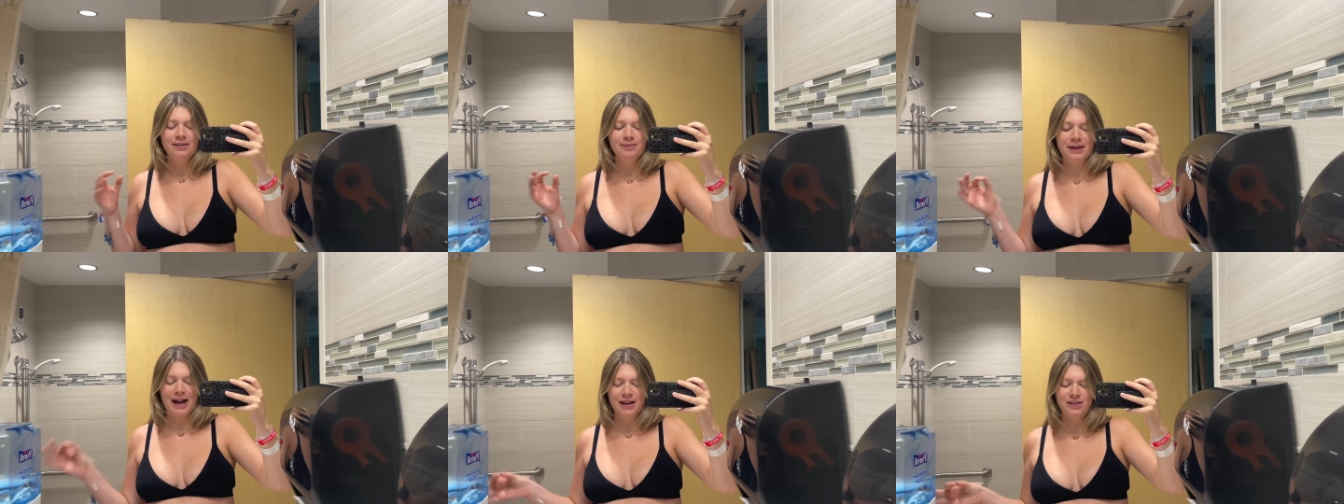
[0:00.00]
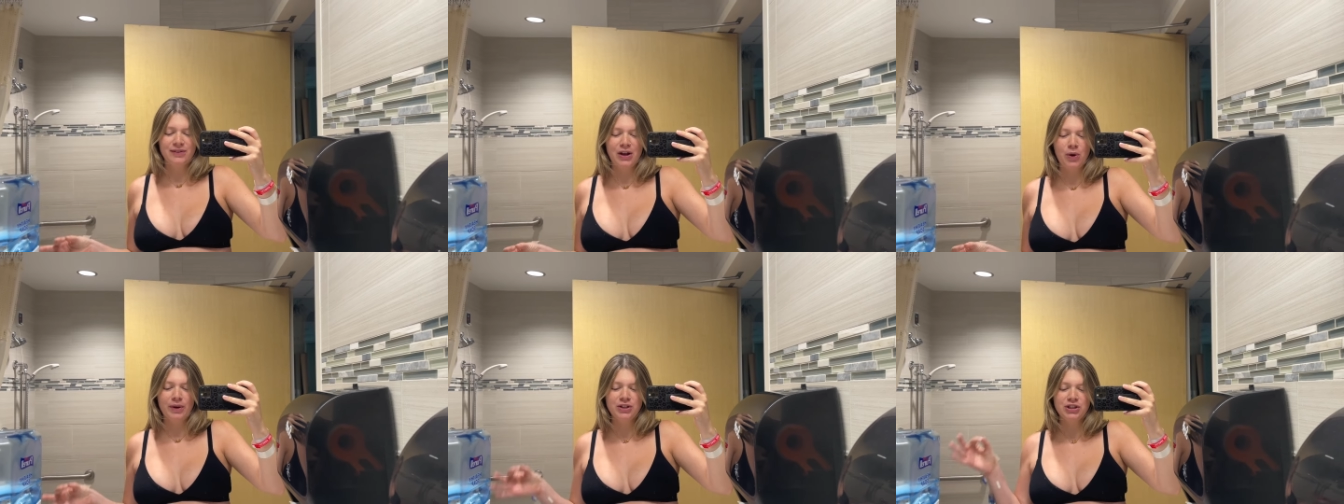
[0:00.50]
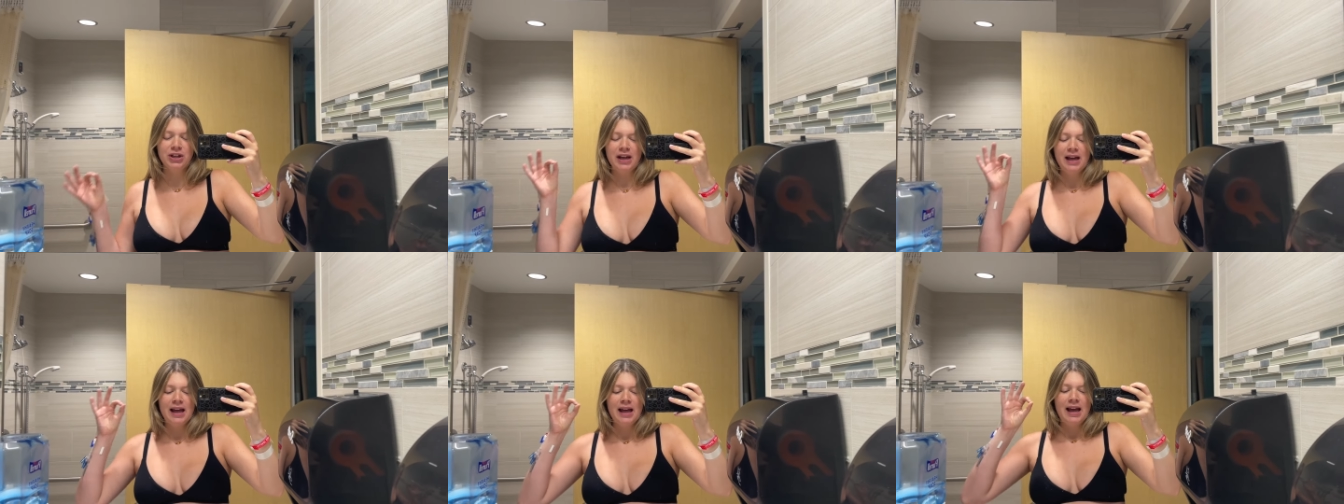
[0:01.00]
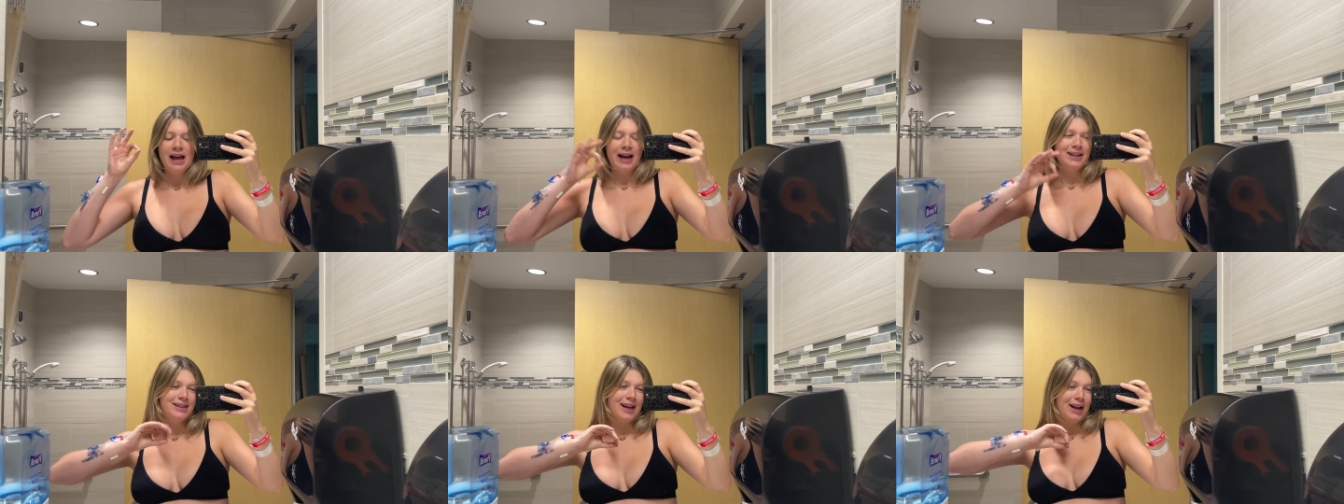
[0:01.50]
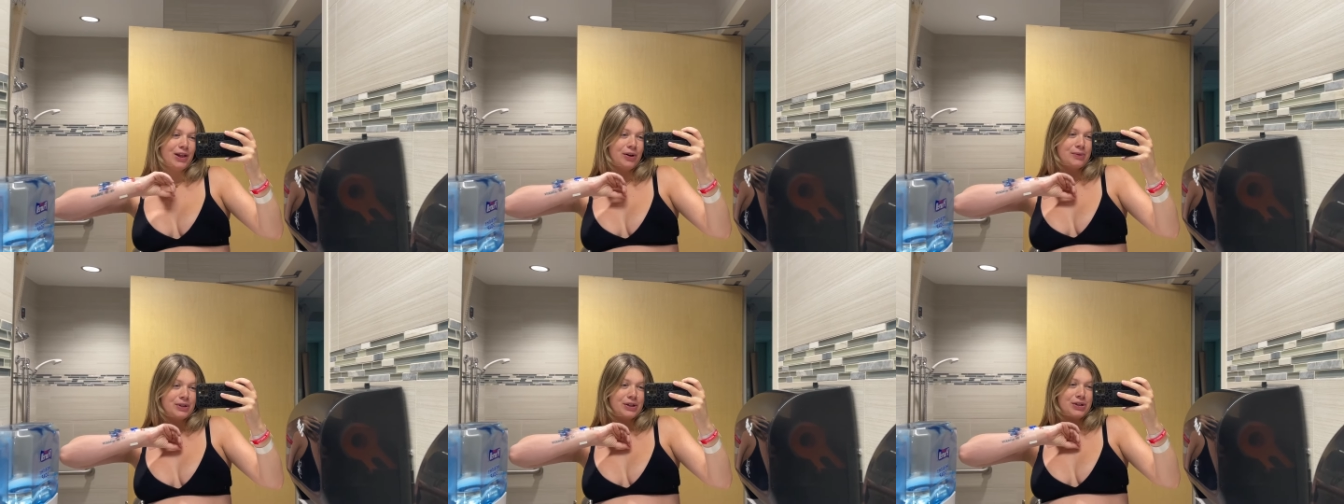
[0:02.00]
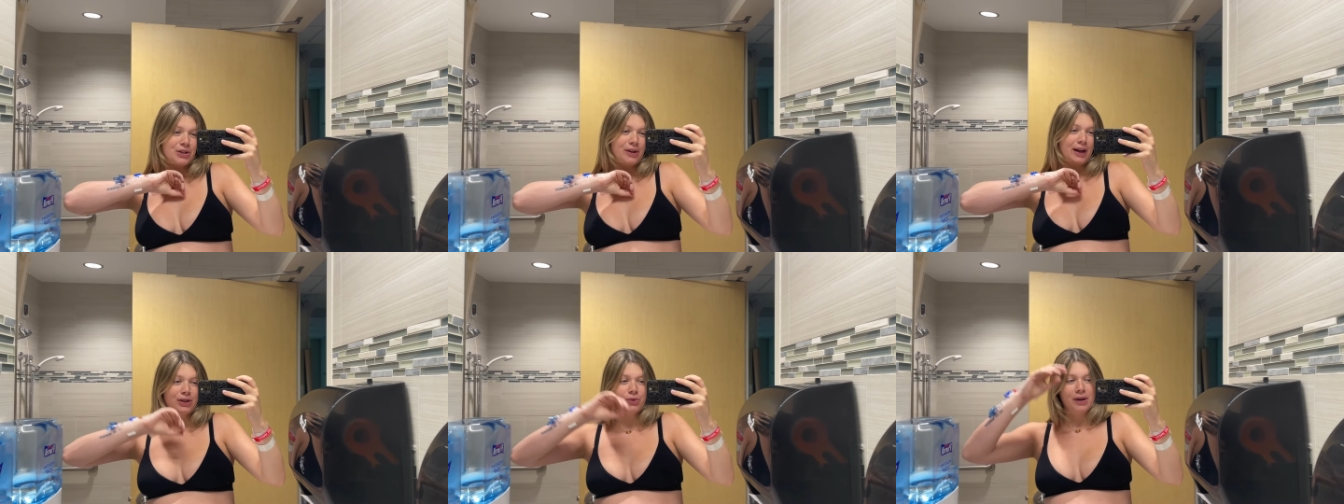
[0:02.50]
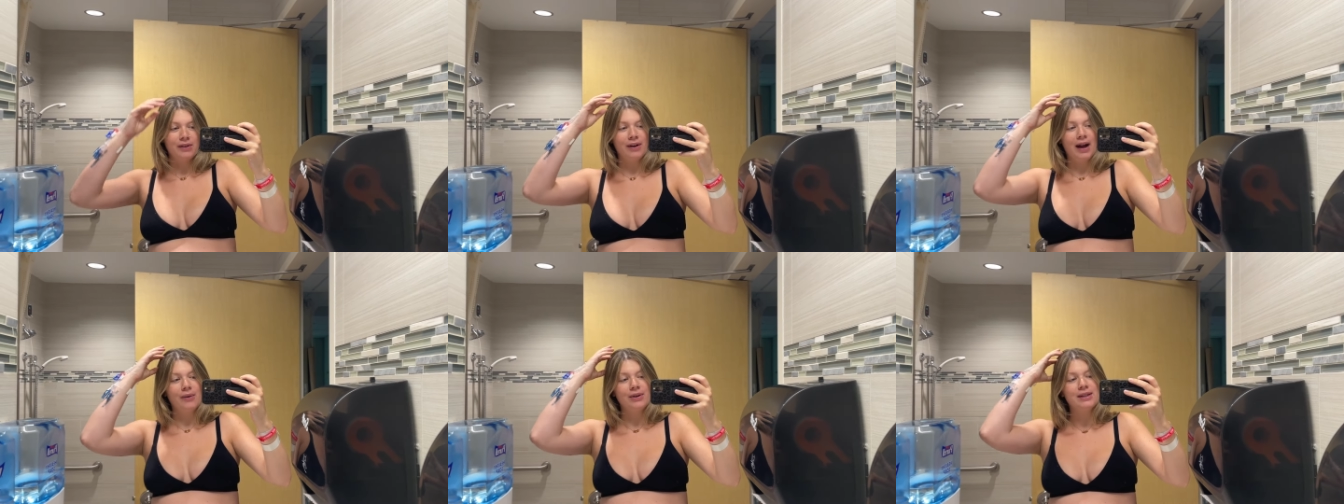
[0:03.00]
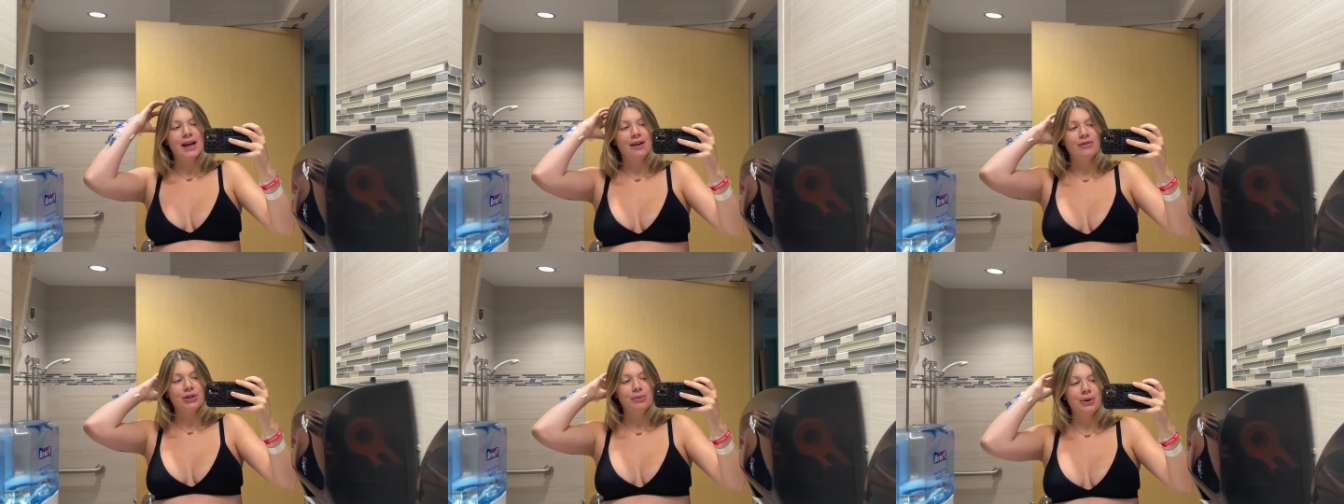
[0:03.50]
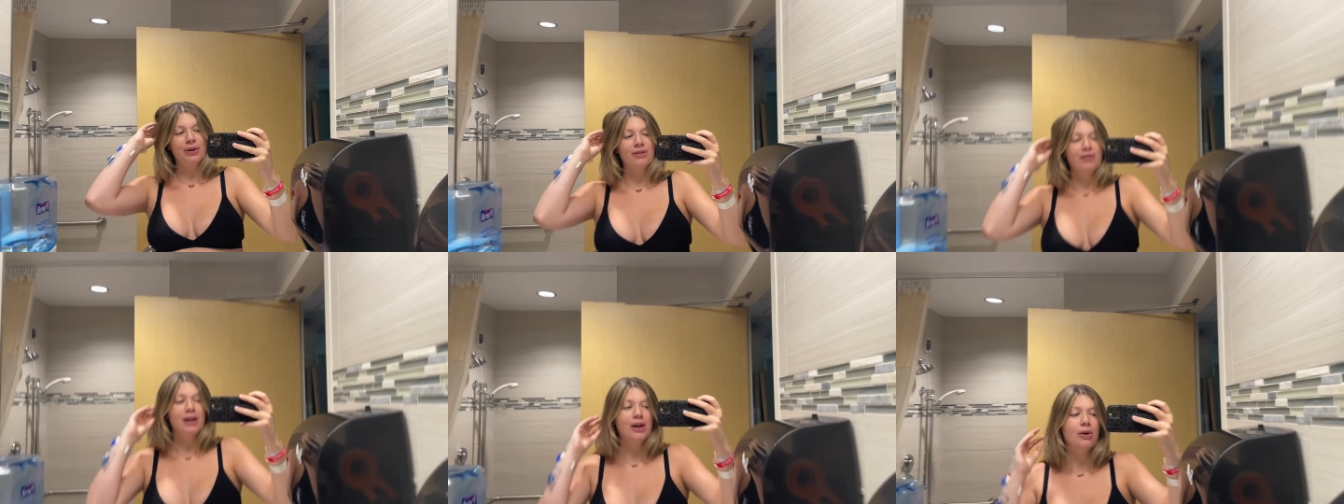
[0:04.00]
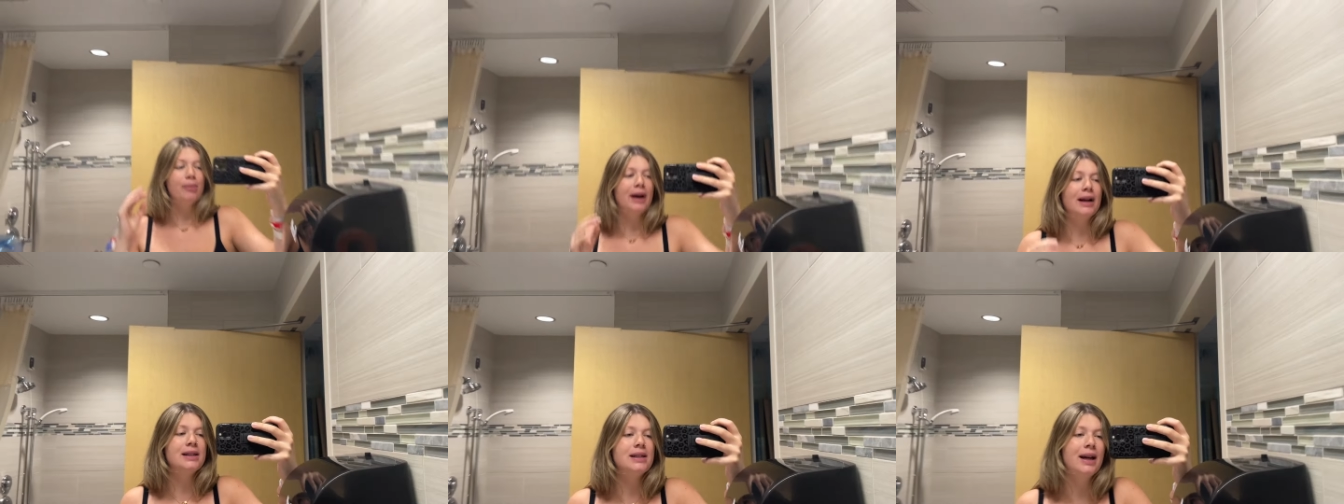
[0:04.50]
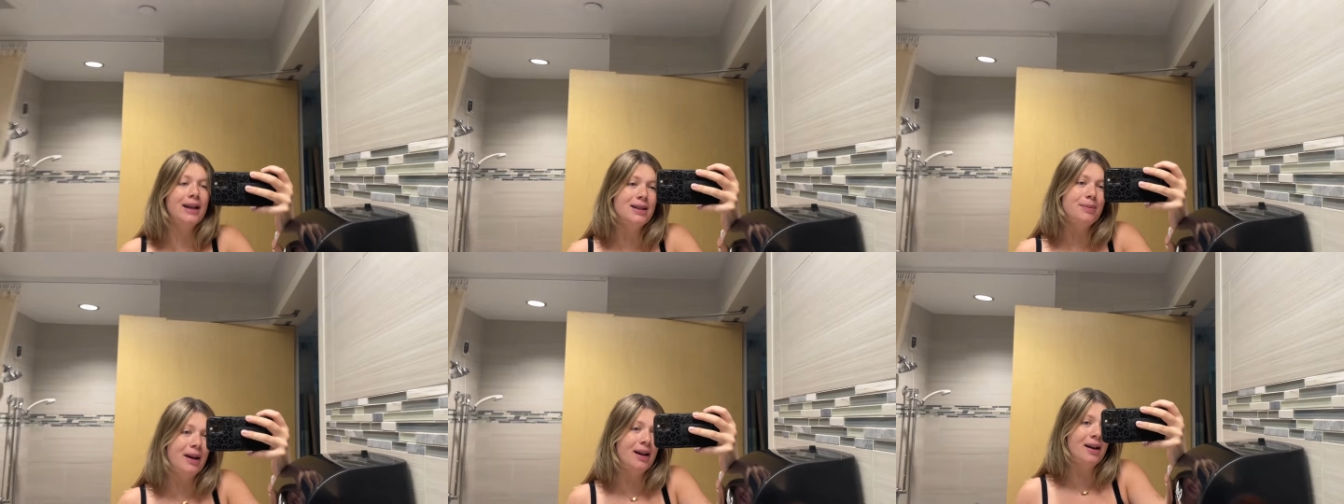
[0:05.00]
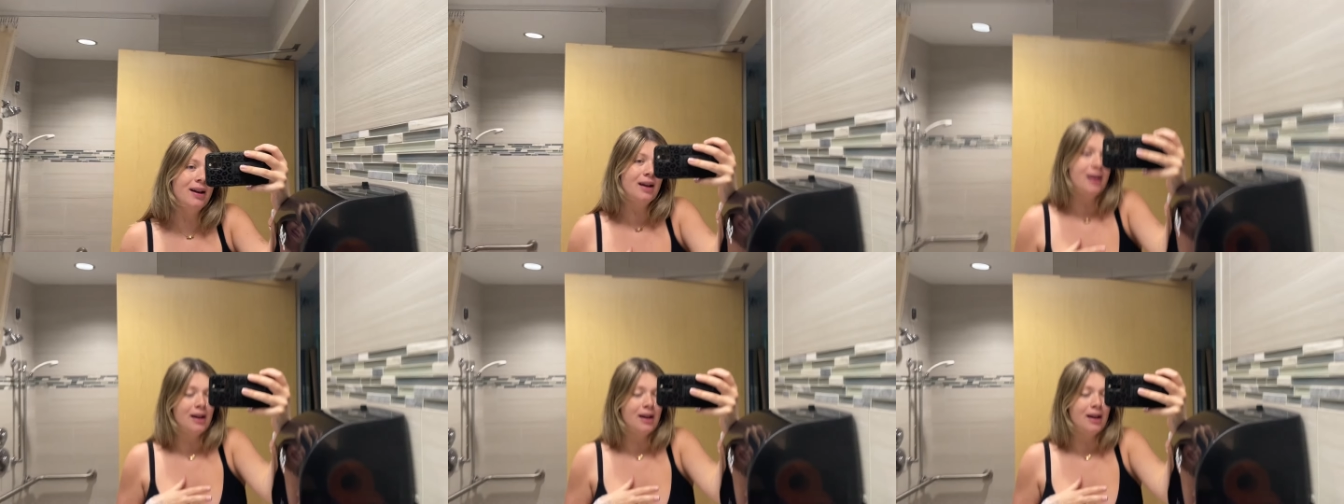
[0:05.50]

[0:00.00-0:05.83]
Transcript: my next video, which I said I thought I was gonna do like a 24 hours after birth video, but it's been